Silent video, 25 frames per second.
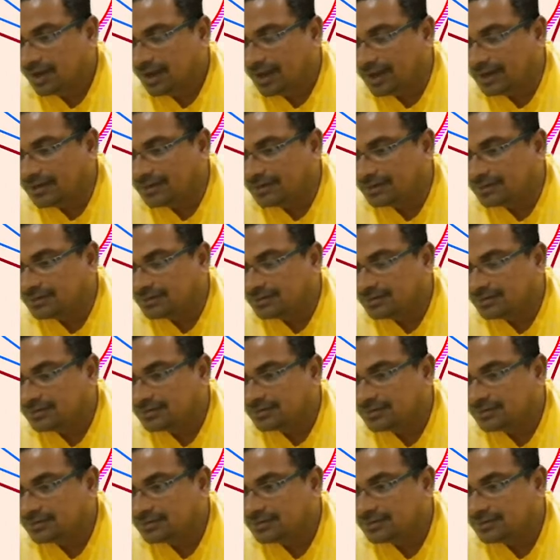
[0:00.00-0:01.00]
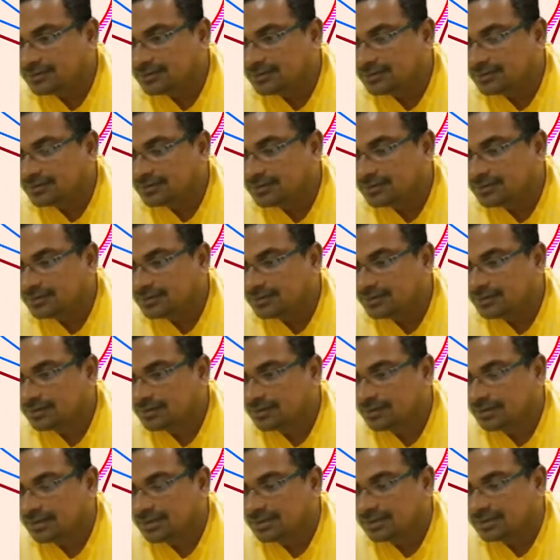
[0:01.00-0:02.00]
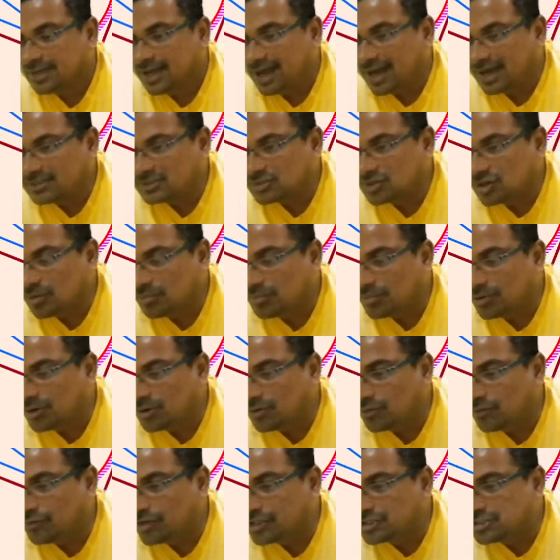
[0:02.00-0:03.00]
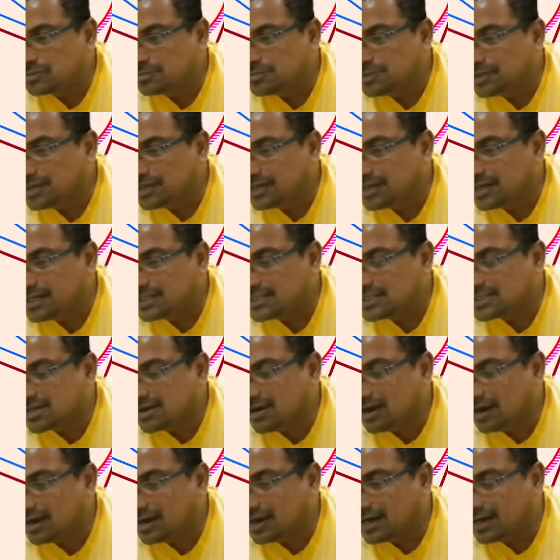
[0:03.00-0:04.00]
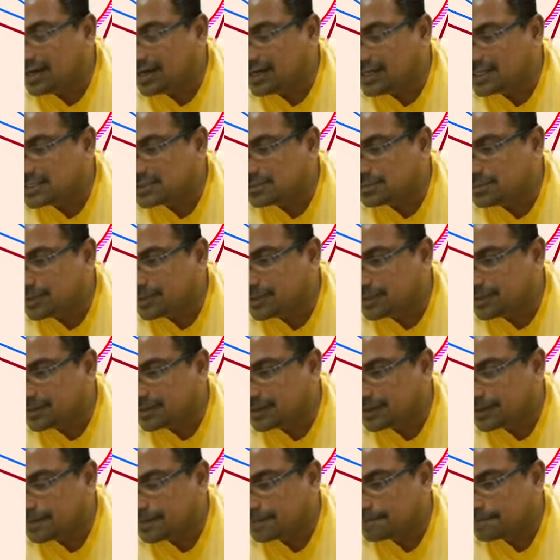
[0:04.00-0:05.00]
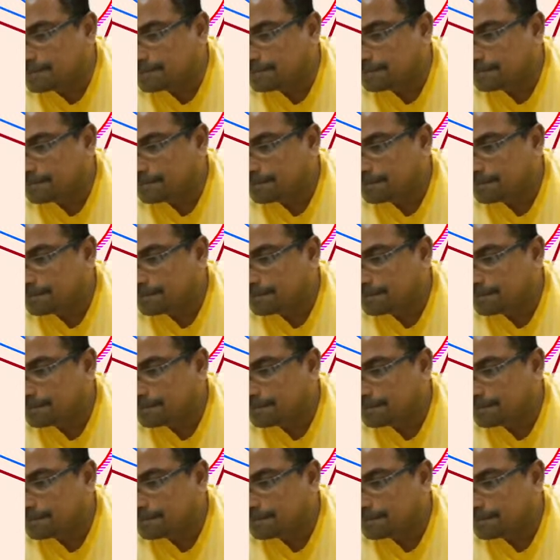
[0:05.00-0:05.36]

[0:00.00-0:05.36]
and they ask about which mirror is called dentist mirror.